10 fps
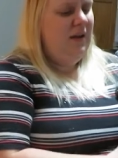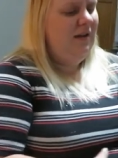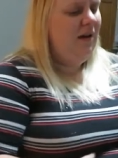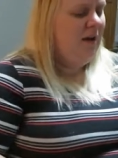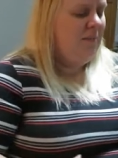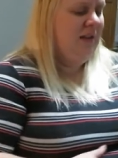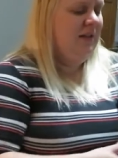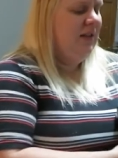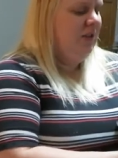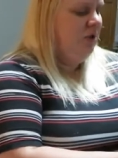being on my
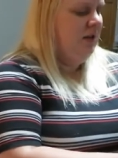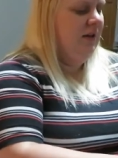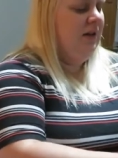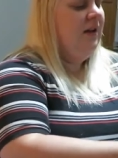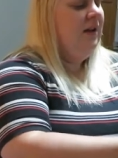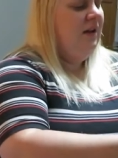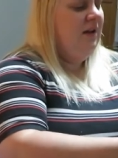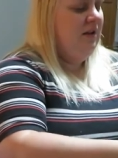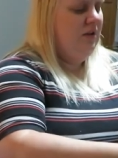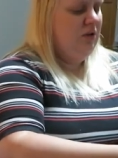incision.
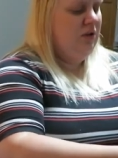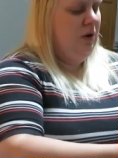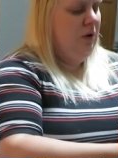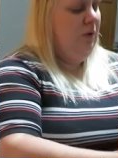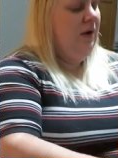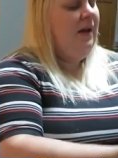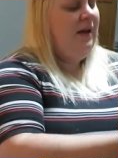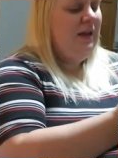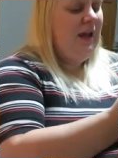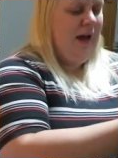So,
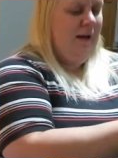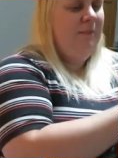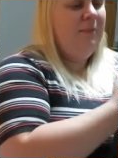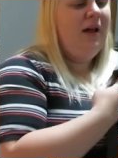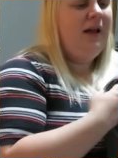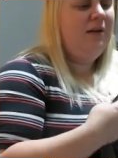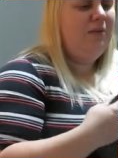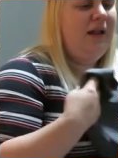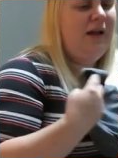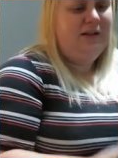yeah, I'm glad I
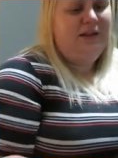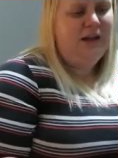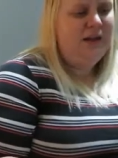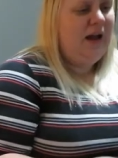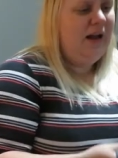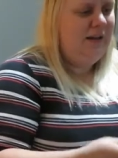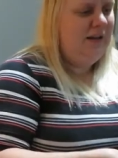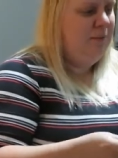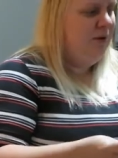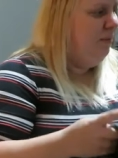realized that I
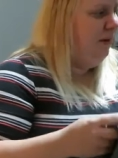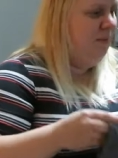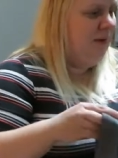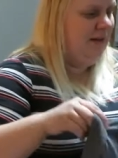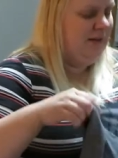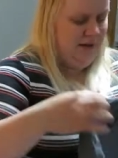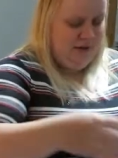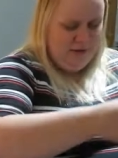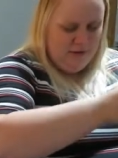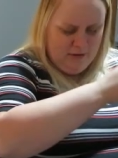need to put a pair of pants in
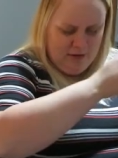here.